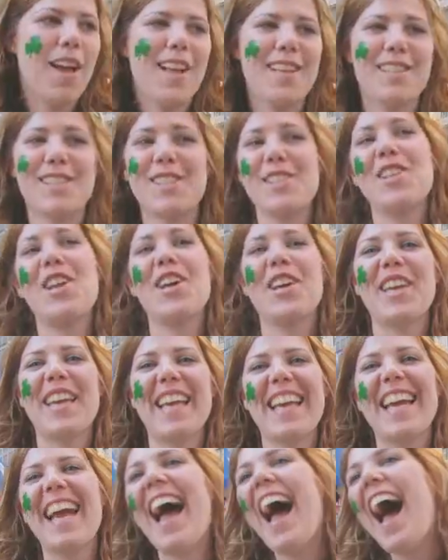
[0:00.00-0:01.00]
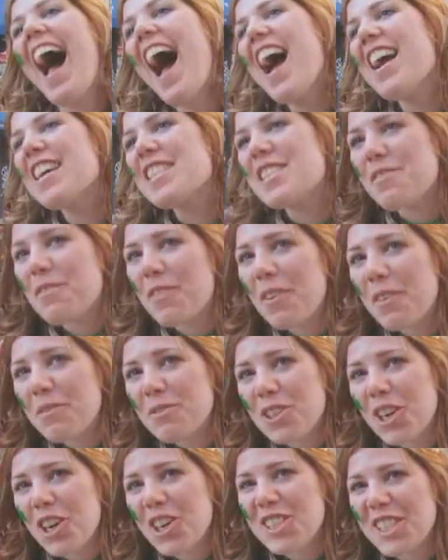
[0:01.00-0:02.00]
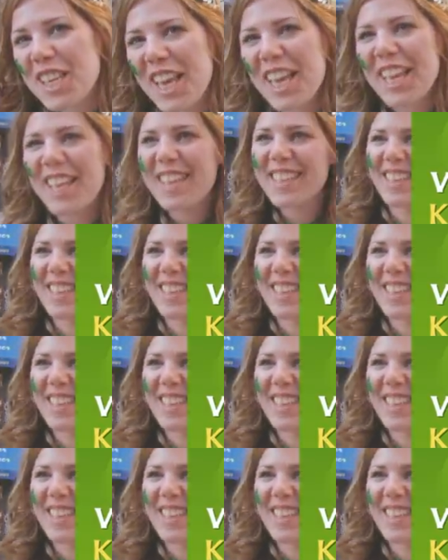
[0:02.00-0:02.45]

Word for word: Snooki. I'm from Jersey.